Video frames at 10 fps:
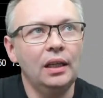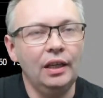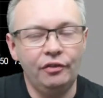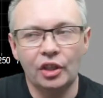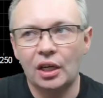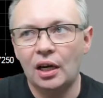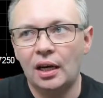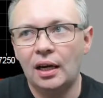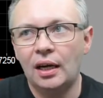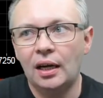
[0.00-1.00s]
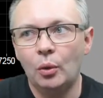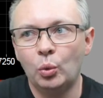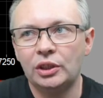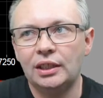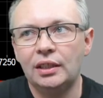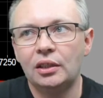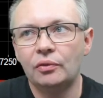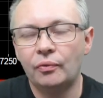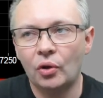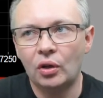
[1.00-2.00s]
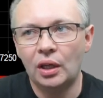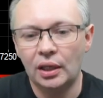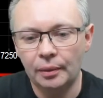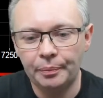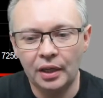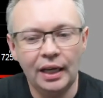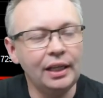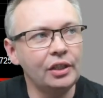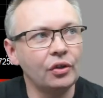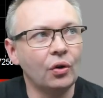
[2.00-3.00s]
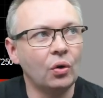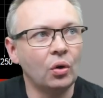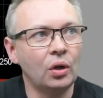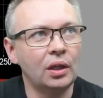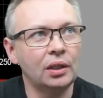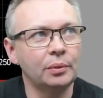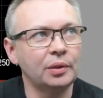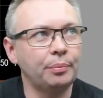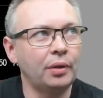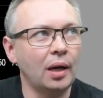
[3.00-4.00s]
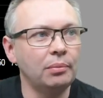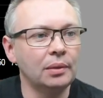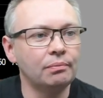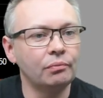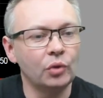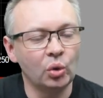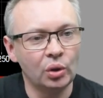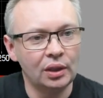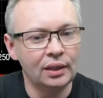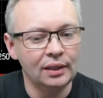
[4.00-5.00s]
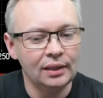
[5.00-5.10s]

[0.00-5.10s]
If your car was in for an upgrade, or there was a problem, or